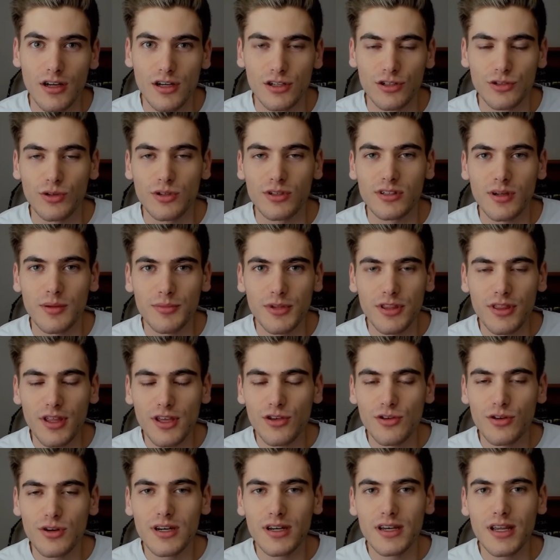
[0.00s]
so it's something that
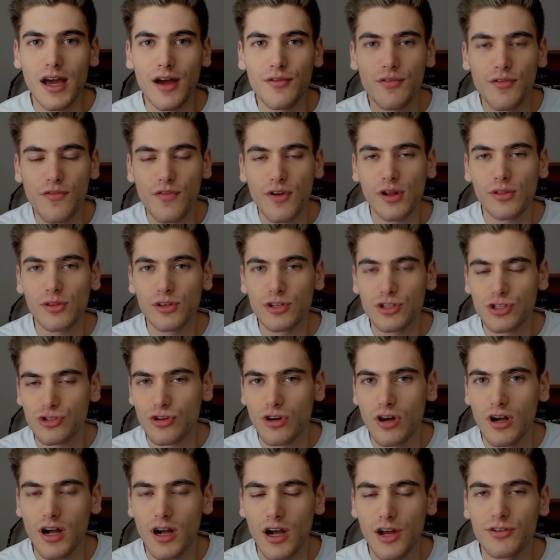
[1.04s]
you need to have a fairly
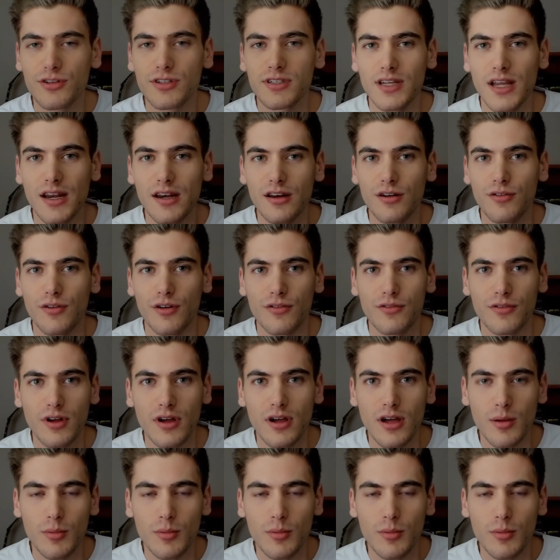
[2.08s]
strong understanding of